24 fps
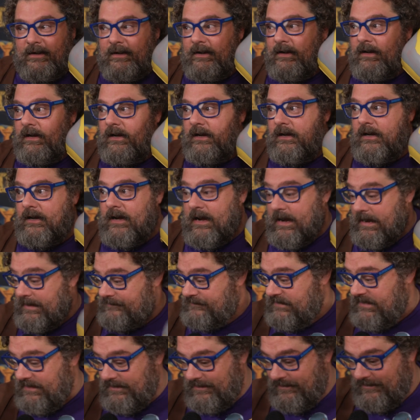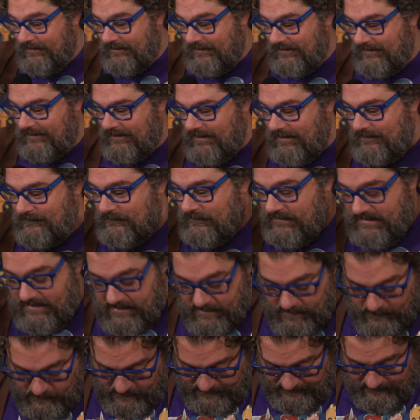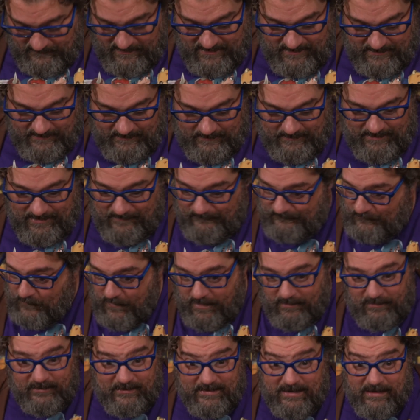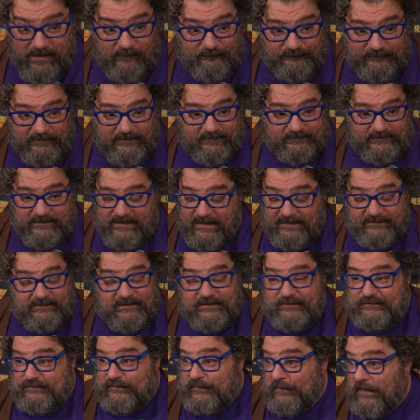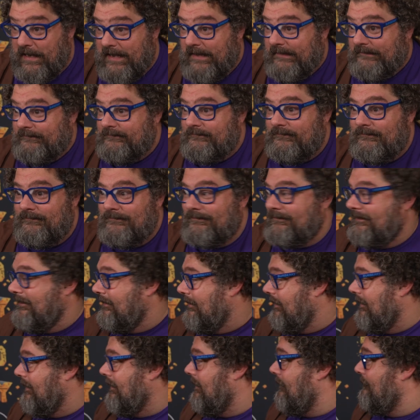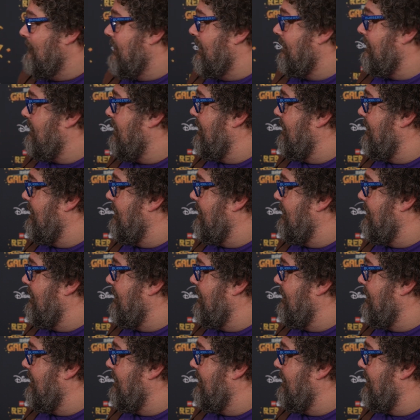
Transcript: I'm here. I'm wearing an outfit that I think is great. My